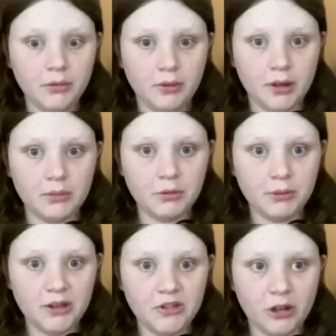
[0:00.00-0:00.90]
welcome to
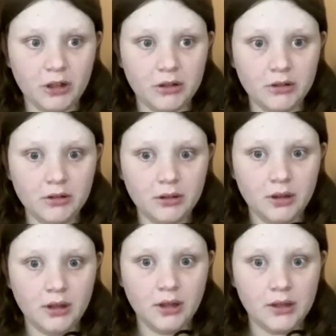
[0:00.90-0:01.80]
my channel.
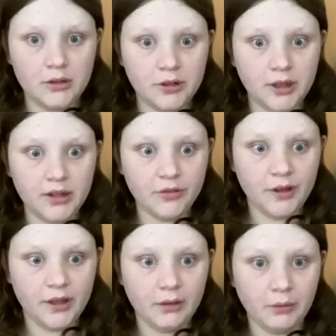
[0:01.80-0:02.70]
In today's
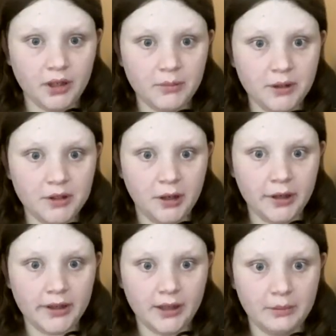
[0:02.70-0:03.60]
video, we're going to be
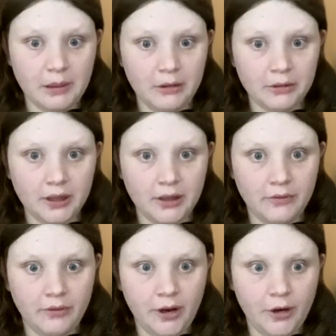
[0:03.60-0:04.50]
talking about a
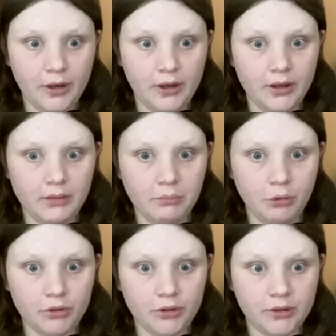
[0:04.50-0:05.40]
very
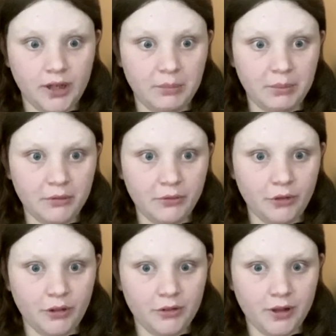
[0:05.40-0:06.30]
important topic for
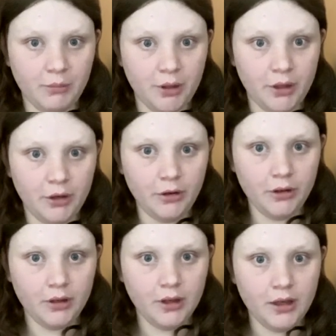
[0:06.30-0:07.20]
this time of year,
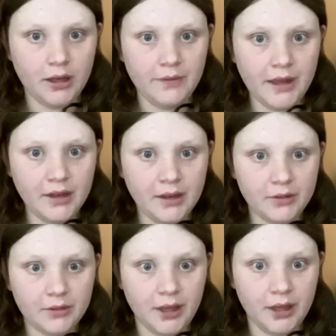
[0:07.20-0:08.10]
and that is
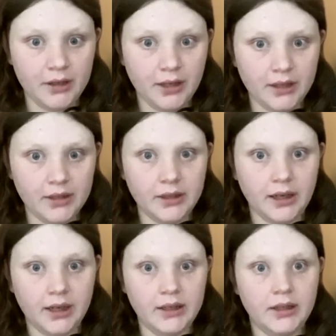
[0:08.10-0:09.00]

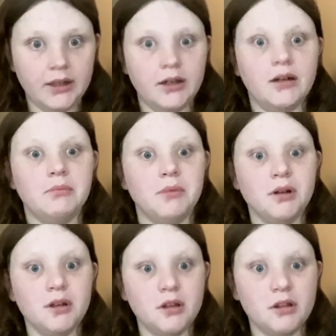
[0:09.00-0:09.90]
1099 income.
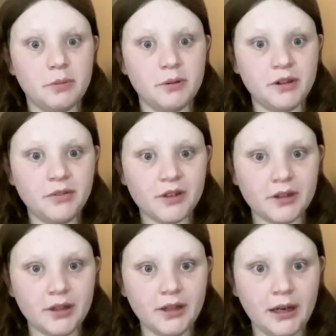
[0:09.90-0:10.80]

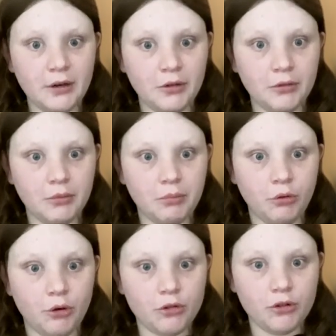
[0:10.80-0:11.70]
Specifically, how to
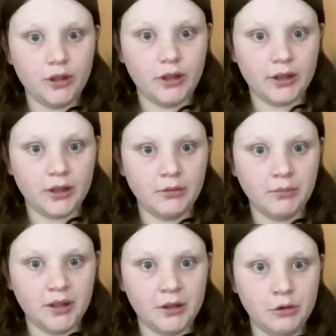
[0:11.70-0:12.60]
report income
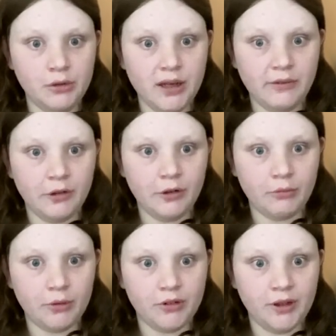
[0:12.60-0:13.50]
that you never
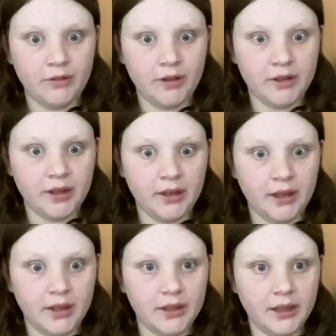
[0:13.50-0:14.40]
received a
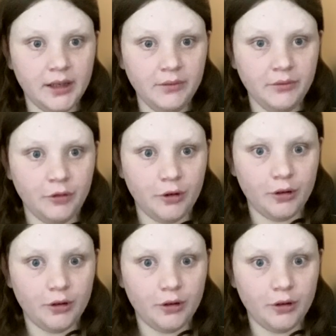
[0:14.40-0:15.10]
1099 for.